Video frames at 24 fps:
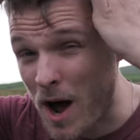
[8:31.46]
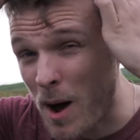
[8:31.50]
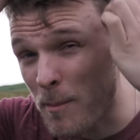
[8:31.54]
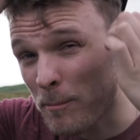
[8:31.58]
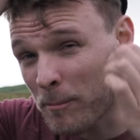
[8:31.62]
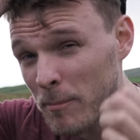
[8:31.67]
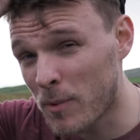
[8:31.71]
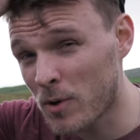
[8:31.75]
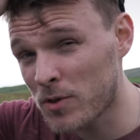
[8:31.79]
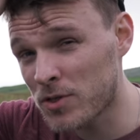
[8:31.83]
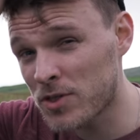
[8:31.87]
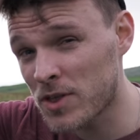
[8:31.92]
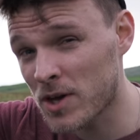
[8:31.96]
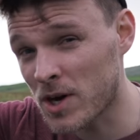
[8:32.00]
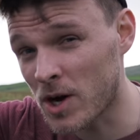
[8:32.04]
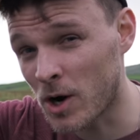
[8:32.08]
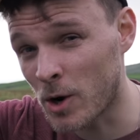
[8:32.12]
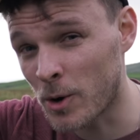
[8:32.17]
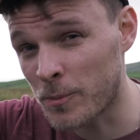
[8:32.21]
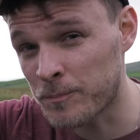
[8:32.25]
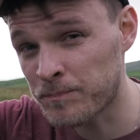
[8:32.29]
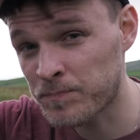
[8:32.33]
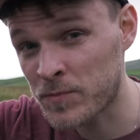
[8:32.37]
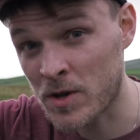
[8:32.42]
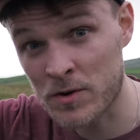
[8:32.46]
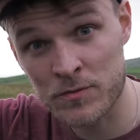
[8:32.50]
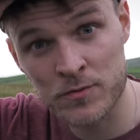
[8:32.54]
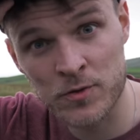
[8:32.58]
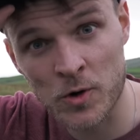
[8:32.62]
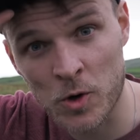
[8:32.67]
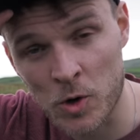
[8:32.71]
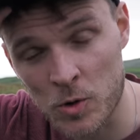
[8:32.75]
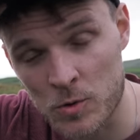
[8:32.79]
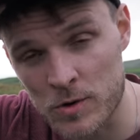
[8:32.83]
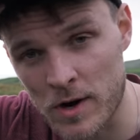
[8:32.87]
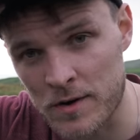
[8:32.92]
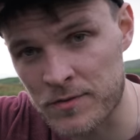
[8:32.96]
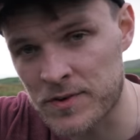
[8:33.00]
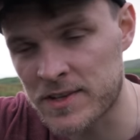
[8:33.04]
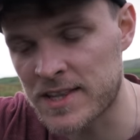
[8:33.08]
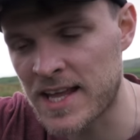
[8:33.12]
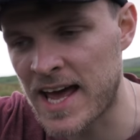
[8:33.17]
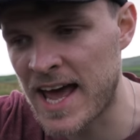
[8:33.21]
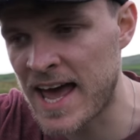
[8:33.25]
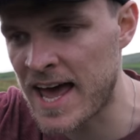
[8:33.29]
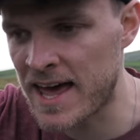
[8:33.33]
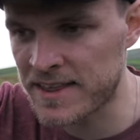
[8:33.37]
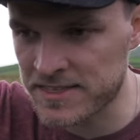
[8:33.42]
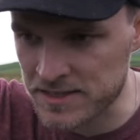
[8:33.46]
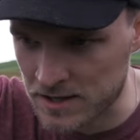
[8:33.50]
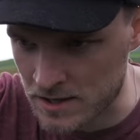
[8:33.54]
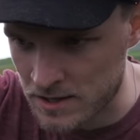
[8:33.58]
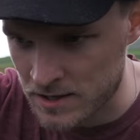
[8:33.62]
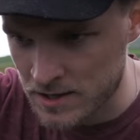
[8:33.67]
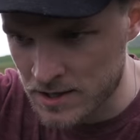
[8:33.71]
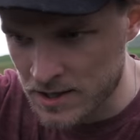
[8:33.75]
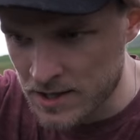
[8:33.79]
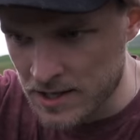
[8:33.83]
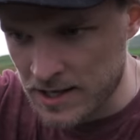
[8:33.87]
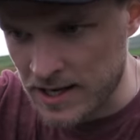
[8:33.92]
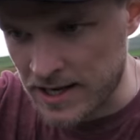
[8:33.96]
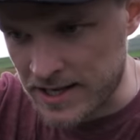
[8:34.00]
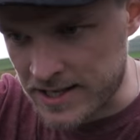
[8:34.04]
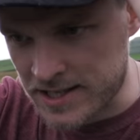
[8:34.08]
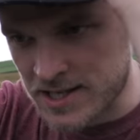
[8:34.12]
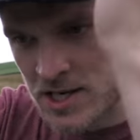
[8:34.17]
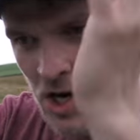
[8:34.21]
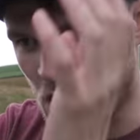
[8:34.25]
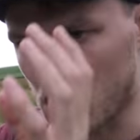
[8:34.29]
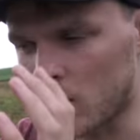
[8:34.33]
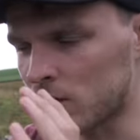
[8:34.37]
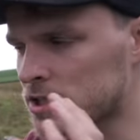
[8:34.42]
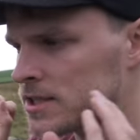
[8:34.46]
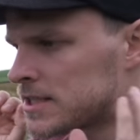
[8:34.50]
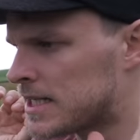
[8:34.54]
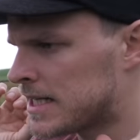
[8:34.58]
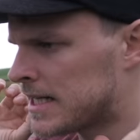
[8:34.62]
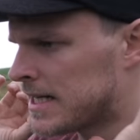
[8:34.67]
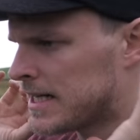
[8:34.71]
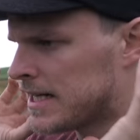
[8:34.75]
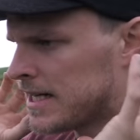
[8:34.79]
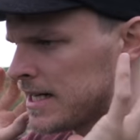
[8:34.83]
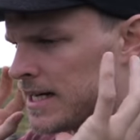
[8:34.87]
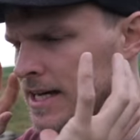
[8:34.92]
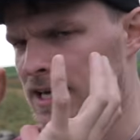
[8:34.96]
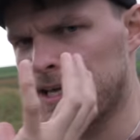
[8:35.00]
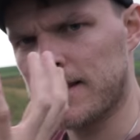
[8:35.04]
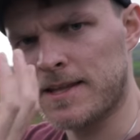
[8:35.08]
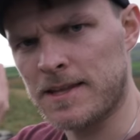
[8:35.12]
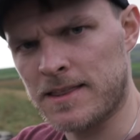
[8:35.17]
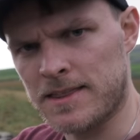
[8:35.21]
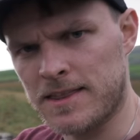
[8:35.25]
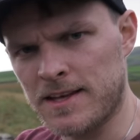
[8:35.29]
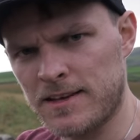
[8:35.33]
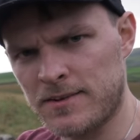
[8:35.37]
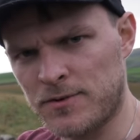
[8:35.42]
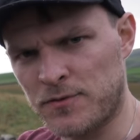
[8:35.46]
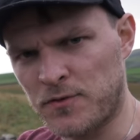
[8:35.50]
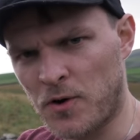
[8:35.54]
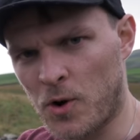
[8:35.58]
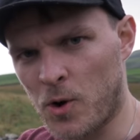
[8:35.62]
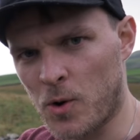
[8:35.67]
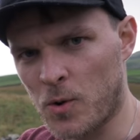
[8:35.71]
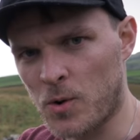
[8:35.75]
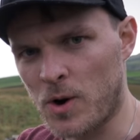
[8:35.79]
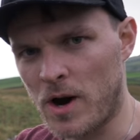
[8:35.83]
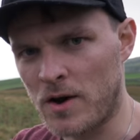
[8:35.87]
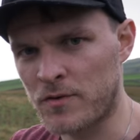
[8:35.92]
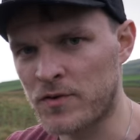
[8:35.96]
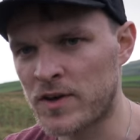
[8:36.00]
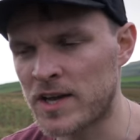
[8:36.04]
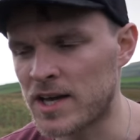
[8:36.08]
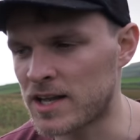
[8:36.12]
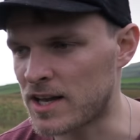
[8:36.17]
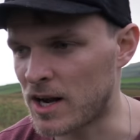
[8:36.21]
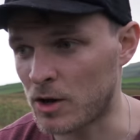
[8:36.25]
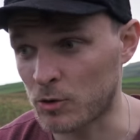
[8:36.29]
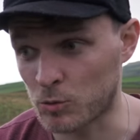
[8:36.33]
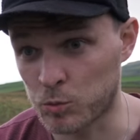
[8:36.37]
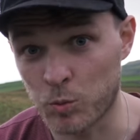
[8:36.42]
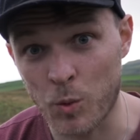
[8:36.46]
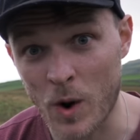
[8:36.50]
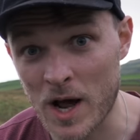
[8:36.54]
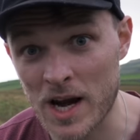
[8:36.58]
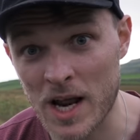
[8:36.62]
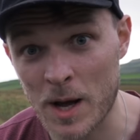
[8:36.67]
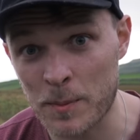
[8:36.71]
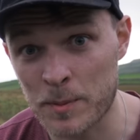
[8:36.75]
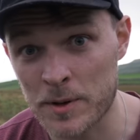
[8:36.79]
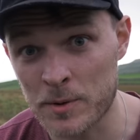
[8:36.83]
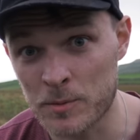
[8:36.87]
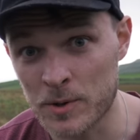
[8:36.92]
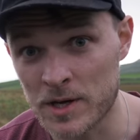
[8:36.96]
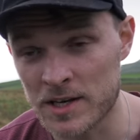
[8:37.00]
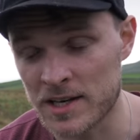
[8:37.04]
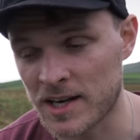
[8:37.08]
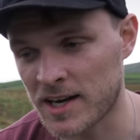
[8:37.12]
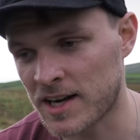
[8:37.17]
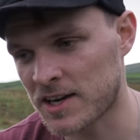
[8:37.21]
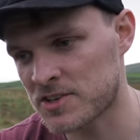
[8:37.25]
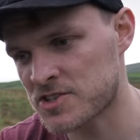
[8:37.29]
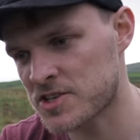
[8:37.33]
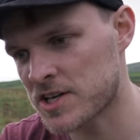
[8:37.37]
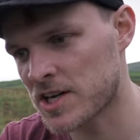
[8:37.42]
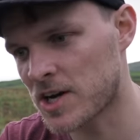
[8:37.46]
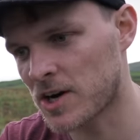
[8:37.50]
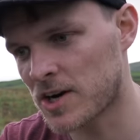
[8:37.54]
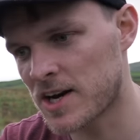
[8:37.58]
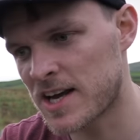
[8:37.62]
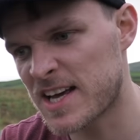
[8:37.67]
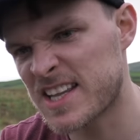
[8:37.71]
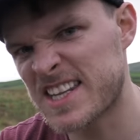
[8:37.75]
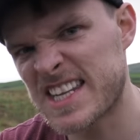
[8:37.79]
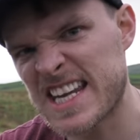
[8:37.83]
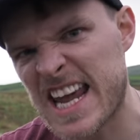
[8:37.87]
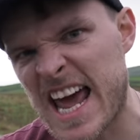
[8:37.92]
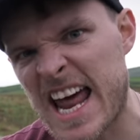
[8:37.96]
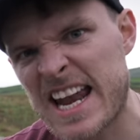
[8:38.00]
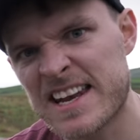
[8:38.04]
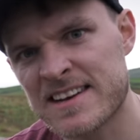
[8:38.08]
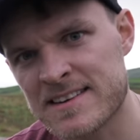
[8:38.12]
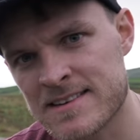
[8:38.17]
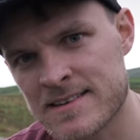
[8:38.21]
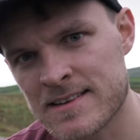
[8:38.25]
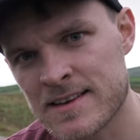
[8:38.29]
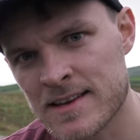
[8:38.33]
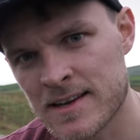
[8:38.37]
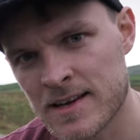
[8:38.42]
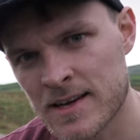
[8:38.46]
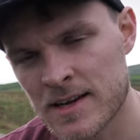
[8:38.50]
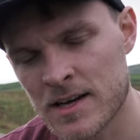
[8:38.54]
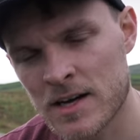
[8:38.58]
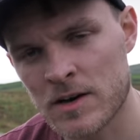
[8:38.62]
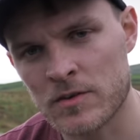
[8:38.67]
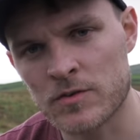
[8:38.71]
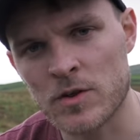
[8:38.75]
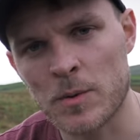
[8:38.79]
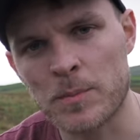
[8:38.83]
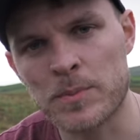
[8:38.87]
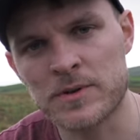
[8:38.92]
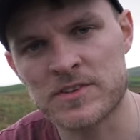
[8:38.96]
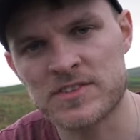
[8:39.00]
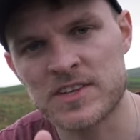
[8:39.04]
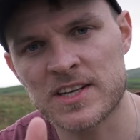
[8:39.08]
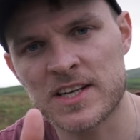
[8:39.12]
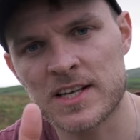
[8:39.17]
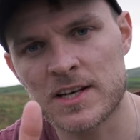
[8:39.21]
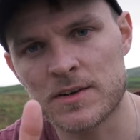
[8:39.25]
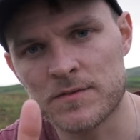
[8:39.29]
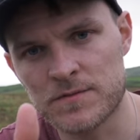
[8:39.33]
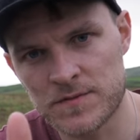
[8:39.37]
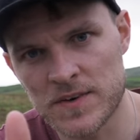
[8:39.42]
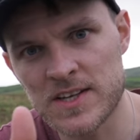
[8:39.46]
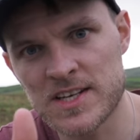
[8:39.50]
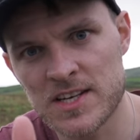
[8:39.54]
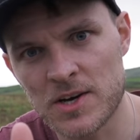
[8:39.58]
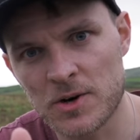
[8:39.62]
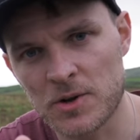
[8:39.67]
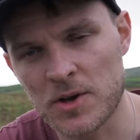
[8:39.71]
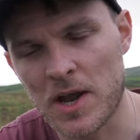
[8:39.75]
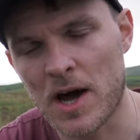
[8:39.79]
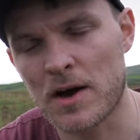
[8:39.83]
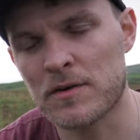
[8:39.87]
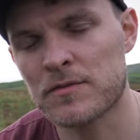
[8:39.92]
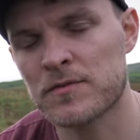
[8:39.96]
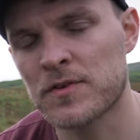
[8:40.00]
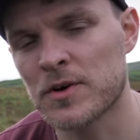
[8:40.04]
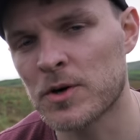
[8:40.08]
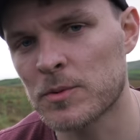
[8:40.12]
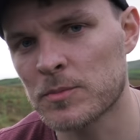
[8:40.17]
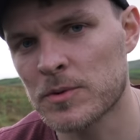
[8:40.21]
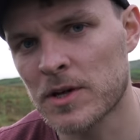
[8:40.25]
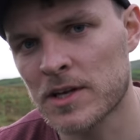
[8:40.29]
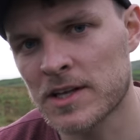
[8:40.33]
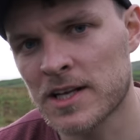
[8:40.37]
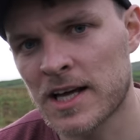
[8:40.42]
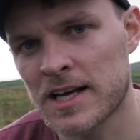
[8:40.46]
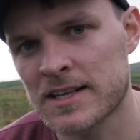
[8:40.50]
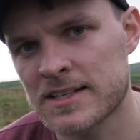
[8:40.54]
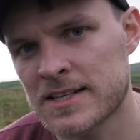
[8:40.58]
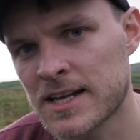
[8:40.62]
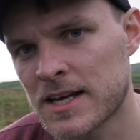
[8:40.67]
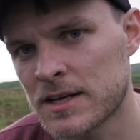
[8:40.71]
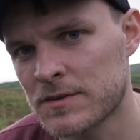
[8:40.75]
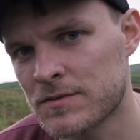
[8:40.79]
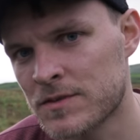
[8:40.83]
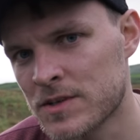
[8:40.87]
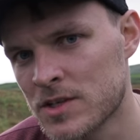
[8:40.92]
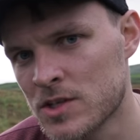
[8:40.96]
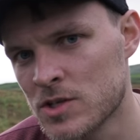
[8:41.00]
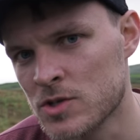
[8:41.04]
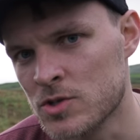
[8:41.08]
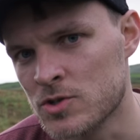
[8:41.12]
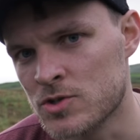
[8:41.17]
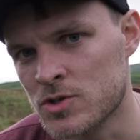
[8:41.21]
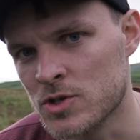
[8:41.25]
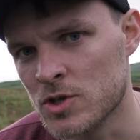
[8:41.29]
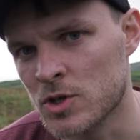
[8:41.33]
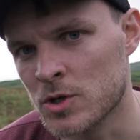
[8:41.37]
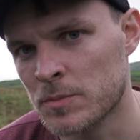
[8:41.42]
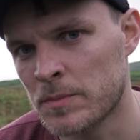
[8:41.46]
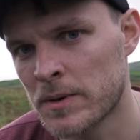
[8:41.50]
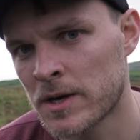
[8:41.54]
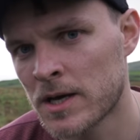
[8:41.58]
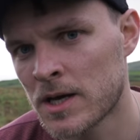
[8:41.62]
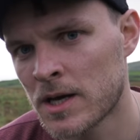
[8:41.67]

a month ago, photographing the heather, and I got this photograph here that I was well happy with. I actually got it at the end of the particular video that I filmed on that day for YouTube,